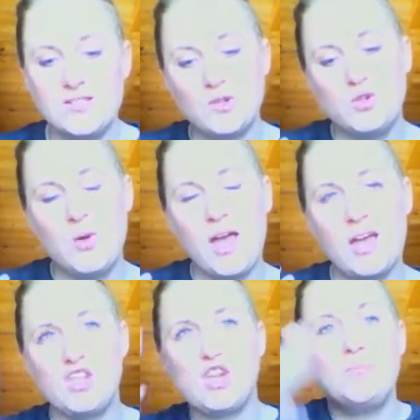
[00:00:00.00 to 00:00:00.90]
And so you
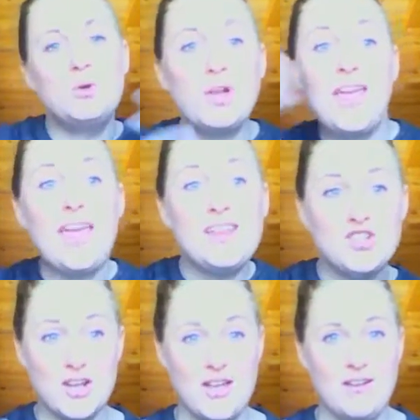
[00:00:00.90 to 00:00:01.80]
had
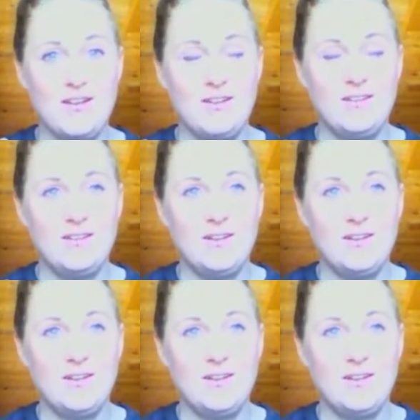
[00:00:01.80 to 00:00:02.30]
communication